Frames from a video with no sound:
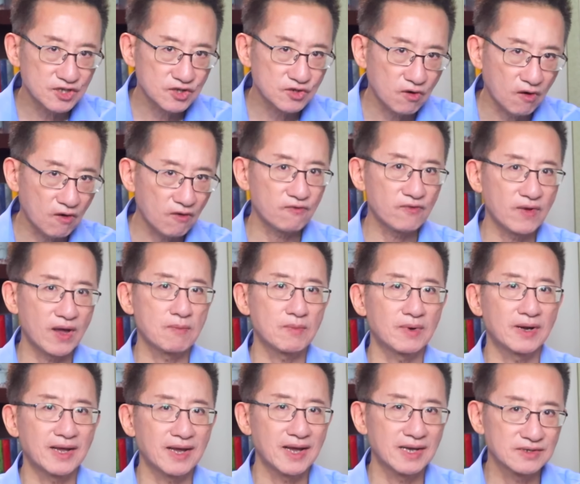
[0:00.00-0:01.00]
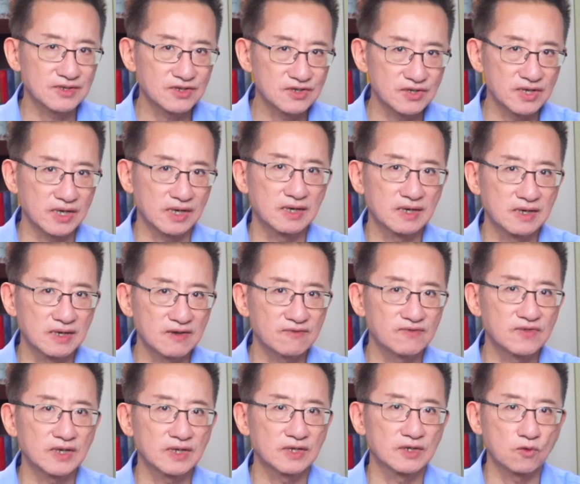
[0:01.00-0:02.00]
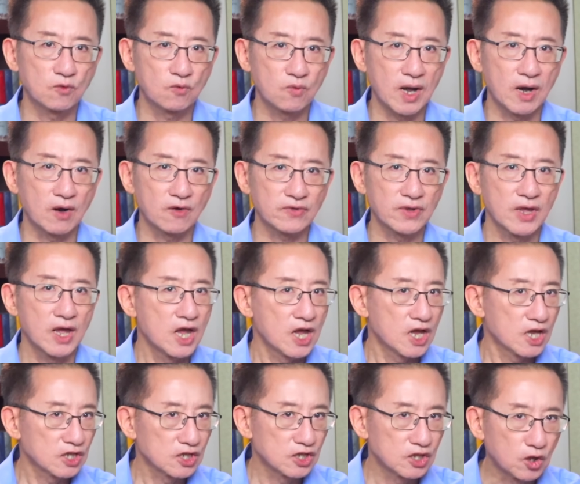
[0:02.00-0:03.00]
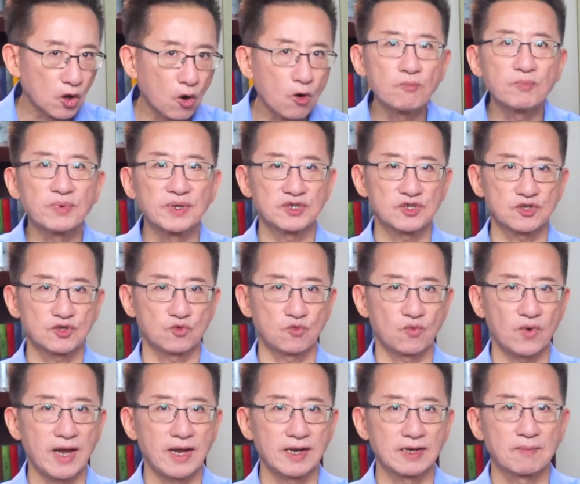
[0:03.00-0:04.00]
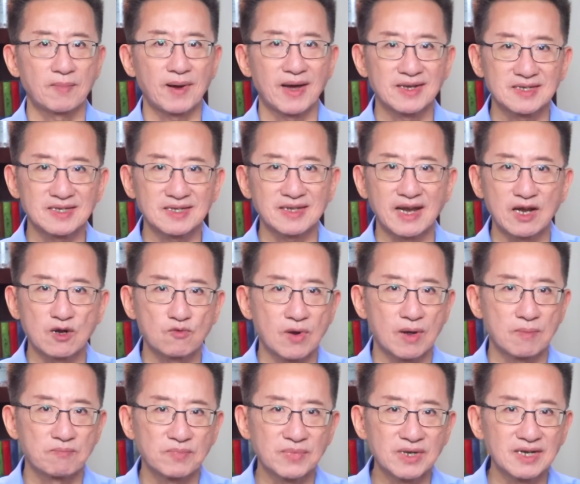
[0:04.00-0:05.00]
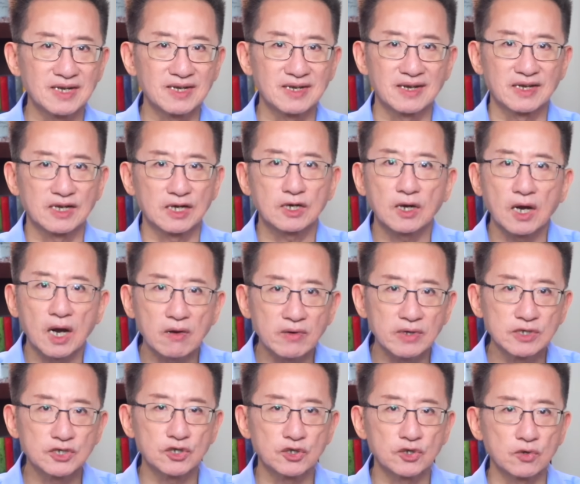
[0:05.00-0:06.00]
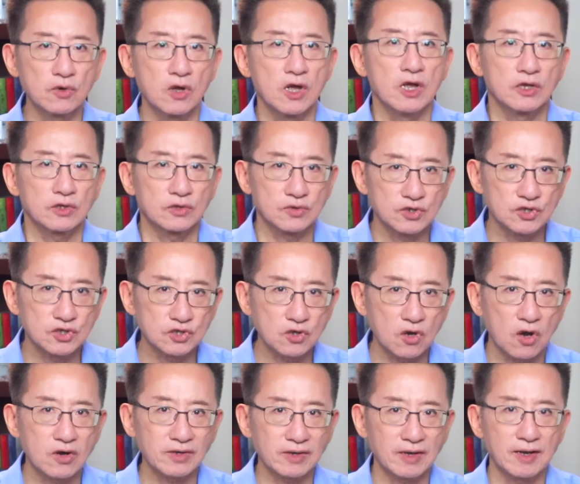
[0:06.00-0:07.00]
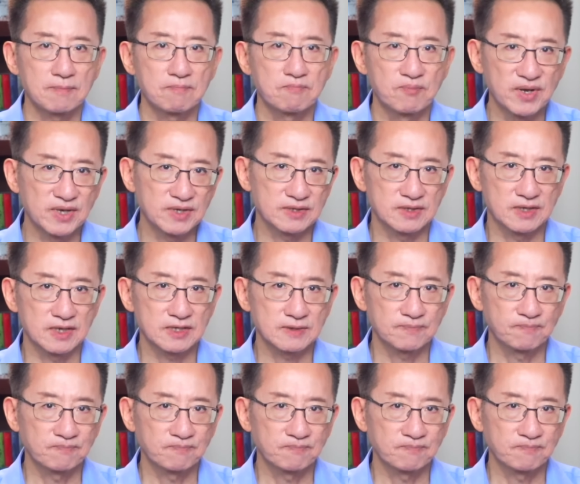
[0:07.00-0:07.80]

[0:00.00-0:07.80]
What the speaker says: your family has significant wealth, don't be swayed by state-run media encouraging you to start a business.